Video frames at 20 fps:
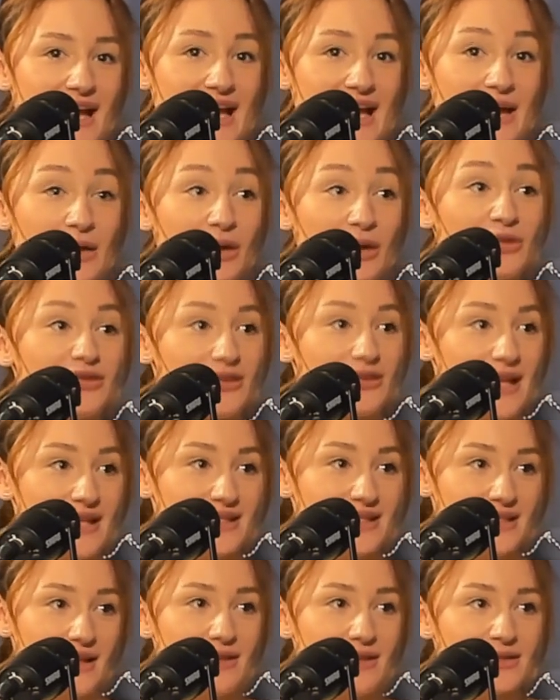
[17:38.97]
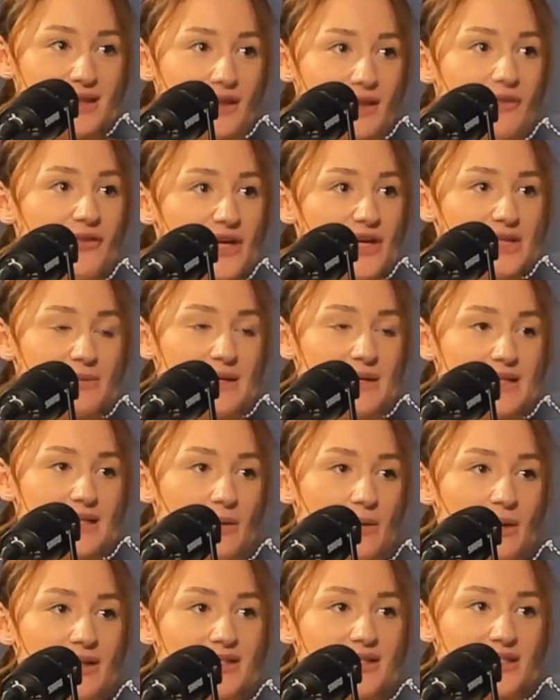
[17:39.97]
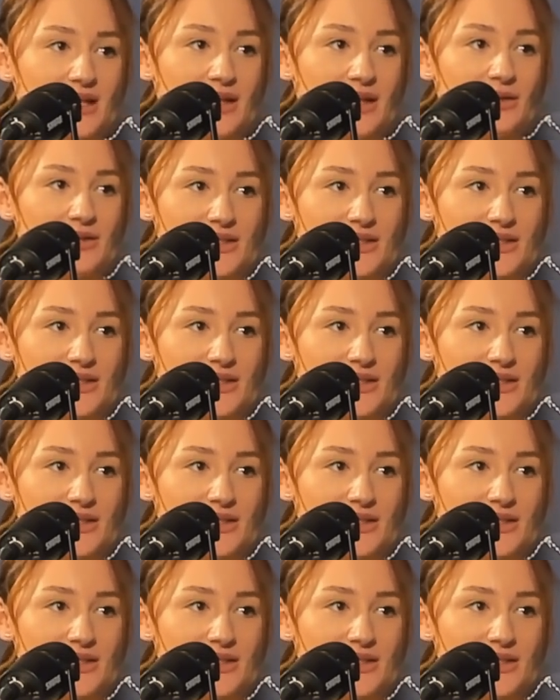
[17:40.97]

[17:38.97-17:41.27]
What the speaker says: And I looked on Etsy. That was like the first place I went to.